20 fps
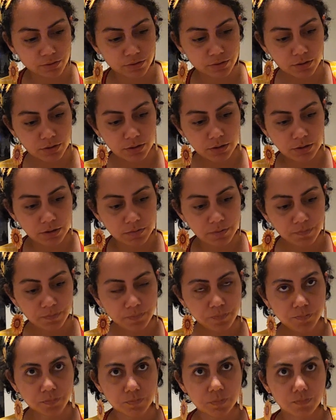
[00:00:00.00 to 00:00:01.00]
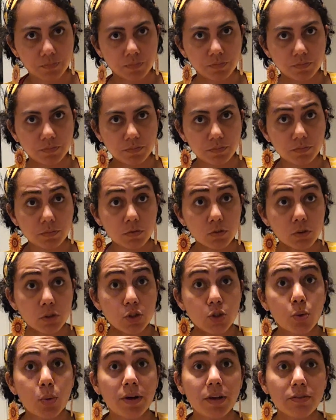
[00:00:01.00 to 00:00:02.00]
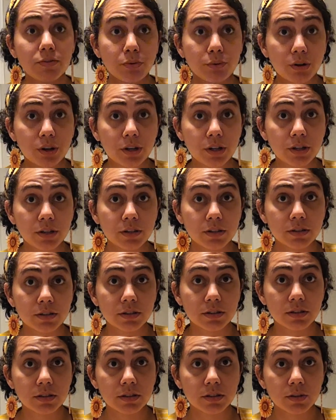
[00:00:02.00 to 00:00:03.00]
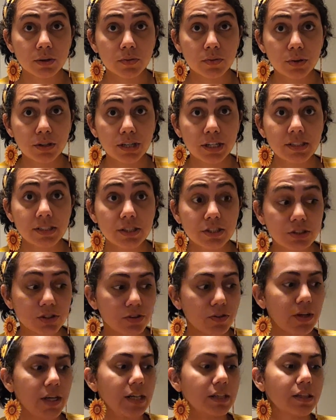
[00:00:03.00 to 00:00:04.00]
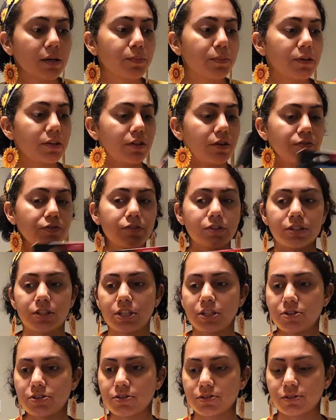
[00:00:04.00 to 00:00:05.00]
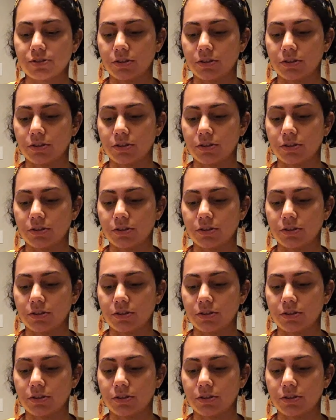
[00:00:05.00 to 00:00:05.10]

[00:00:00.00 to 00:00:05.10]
So that's uh, tw twenty-four. twenty-four decks, yeah. twenty-four decks, that's great. That'll be enough for the teachers to